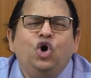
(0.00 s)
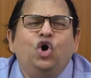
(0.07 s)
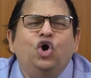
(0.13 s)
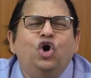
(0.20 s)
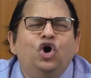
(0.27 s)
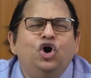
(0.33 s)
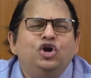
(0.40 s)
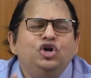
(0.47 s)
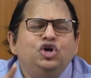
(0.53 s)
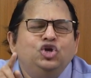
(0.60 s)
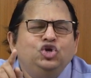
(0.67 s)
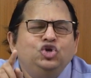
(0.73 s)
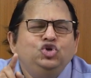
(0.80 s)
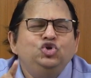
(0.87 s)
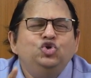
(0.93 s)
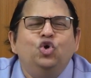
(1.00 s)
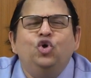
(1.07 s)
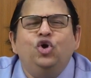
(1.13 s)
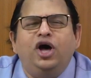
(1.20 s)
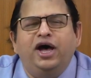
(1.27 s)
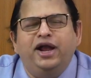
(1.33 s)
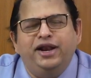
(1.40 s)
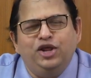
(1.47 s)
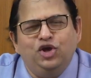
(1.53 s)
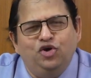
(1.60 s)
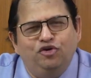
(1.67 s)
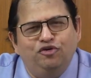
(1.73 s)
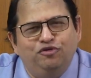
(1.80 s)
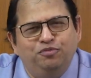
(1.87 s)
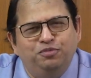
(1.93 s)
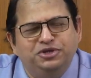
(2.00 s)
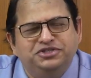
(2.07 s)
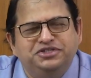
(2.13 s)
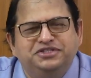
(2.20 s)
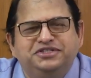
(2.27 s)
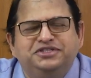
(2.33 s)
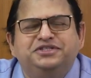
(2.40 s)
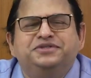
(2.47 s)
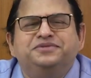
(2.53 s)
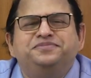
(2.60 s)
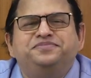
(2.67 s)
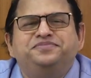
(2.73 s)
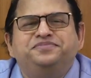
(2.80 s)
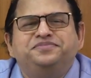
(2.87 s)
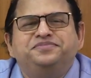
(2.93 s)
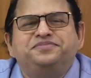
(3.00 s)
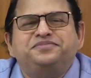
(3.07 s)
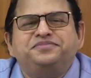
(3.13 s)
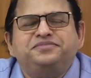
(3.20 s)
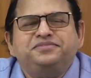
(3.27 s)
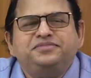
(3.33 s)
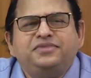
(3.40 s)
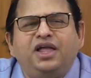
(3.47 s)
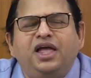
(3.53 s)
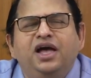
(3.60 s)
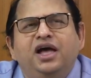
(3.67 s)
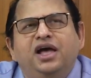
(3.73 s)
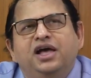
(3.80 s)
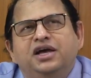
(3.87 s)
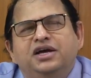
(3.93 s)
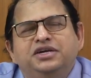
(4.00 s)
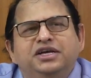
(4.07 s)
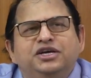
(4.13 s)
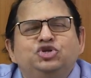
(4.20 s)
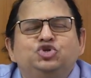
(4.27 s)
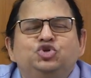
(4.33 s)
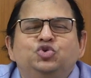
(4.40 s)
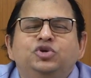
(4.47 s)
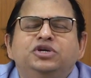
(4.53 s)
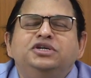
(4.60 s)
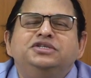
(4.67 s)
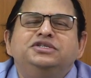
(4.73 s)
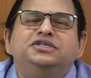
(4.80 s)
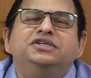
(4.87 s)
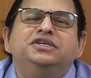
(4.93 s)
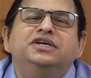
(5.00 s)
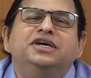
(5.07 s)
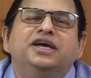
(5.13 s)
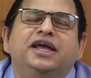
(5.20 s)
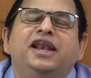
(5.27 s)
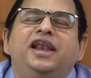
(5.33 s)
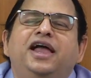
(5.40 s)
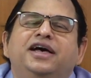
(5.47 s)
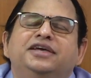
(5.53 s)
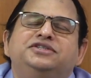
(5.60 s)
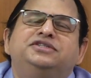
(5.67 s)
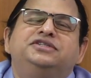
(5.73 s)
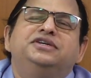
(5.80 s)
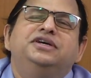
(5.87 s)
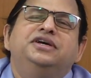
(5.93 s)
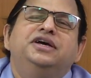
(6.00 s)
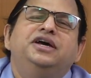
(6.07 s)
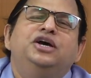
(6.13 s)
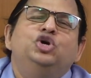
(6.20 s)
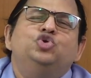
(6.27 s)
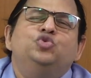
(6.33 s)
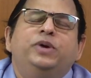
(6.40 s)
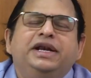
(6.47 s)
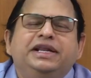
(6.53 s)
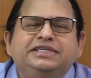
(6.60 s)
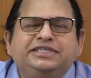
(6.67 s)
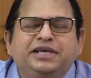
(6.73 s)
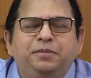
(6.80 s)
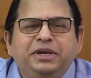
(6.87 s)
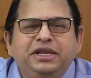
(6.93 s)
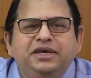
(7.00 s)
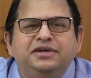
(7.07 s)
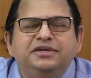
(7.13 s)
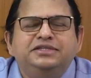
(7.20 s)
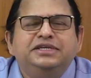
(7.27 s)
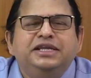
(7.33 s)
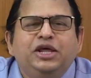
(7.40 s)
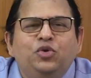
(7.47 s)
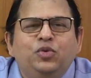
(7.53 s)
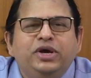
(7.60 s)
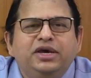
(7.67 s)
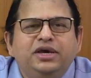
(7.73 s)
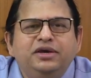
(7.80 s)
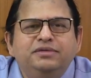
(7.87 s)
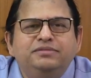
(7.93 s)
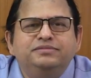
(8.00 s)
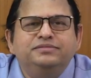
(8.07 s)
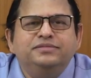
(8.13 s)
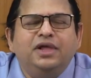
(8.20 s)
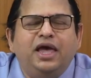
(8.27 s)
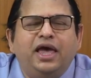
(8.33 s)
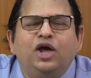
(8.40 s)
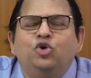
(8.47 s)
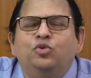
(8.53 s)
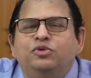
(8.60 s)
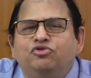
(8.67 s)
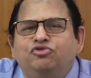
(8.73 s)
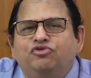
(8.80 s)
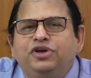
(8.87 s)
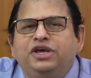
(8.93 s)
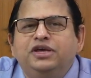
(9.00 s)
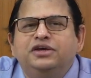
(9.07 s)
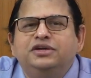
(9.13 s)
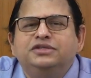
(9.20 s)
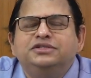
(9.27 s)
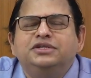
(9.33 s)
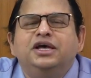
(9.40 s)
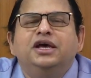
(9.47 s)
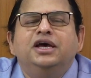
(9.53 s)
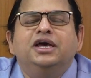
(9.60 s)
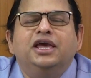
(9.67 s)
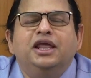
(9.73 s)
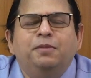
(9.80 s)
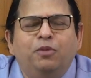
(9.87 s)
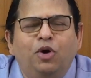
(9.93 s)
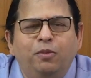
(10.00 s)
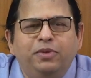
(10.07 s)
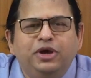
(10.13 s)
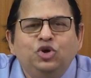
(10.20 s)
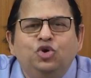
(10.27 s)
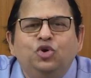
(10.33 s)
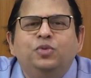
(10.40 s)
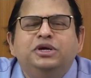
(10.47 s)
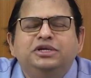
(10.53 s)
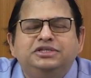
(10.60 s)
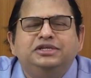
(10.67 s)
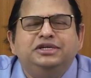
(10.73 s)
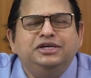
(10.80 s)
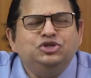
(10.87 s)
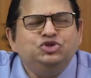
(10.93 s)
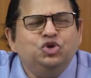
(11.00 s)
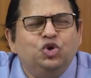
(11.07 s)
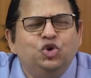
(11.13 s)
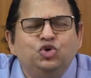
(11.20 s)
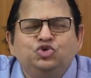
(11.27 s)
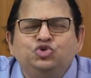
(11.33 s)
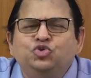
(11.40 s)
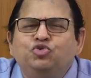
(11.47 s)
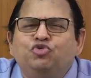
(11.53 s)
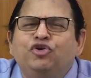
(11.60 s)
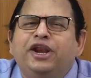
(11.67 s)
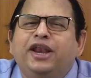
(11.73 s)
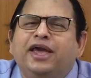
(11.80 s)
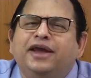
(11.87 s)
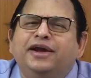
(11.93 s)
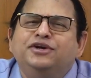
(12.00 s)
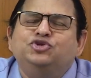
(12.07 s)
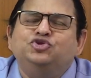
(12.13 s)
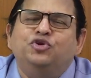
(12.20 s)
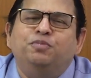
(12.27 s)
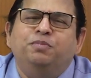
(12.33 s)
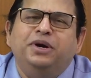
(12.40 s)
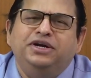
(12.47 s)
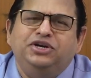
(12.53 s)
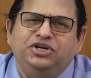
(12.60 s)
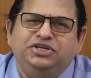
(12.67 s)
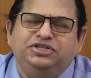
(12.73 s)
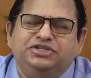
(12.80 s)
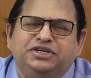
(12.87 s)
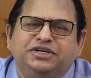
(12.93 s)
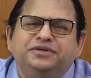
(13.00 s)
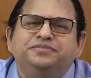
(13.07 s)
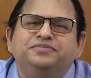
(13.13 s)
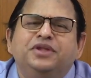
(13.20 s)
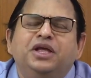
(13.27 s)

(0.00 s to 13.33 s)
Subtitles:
on your idea of business. Dear students, in last 27 years in UAE and over 3 years in Bombay University, so close to 3 decades of my teaching,